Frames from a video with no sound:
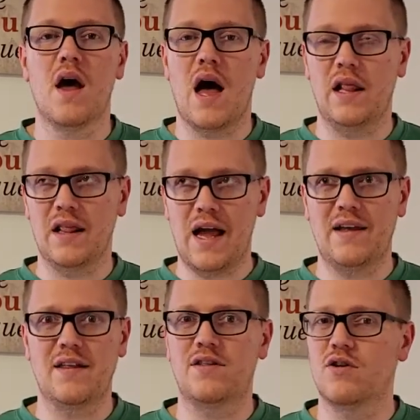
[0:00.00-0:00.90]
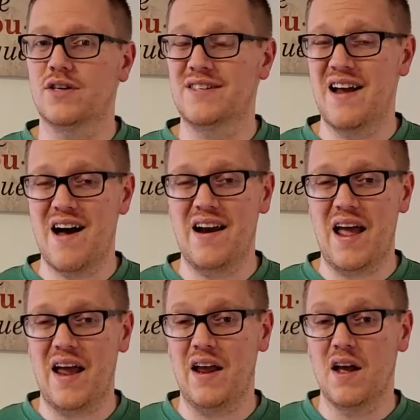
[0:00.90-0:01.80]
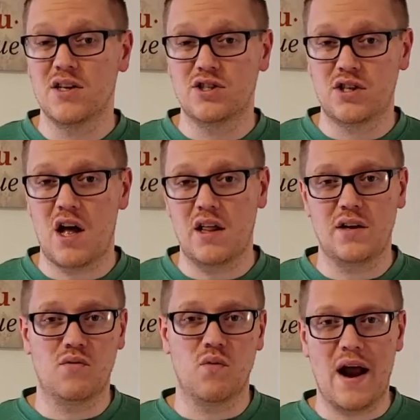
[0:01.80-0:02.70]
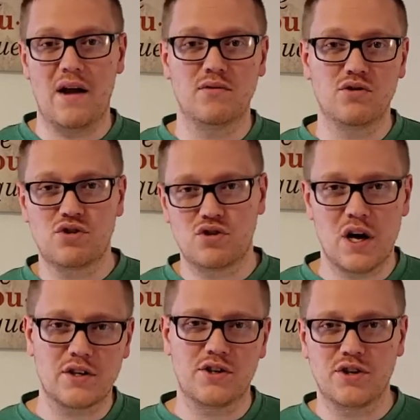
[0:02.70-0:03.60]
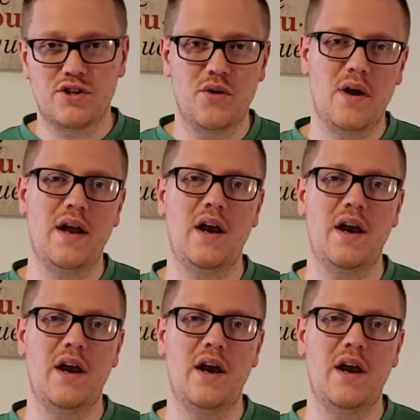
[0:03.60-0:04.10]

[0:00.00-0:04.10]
I like that there is not a solid round structure to it,